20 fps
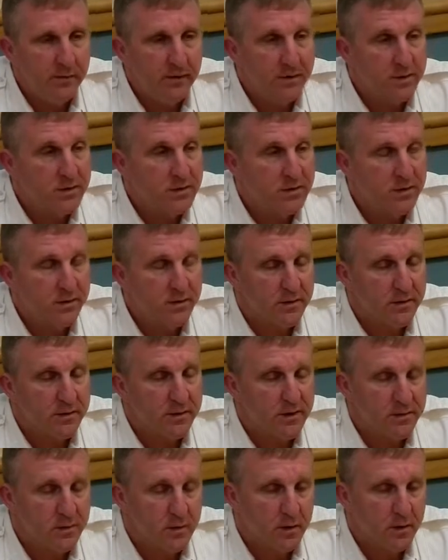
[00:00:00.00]

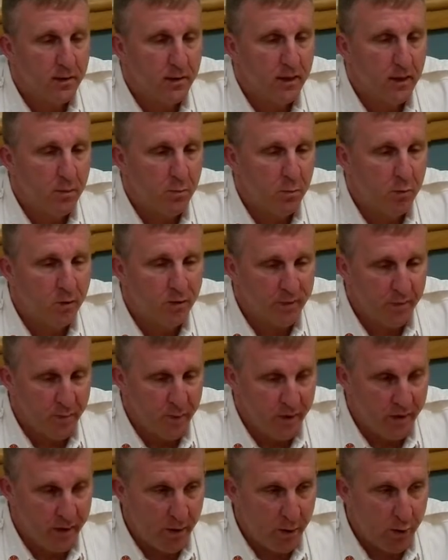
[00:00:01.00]
There's really been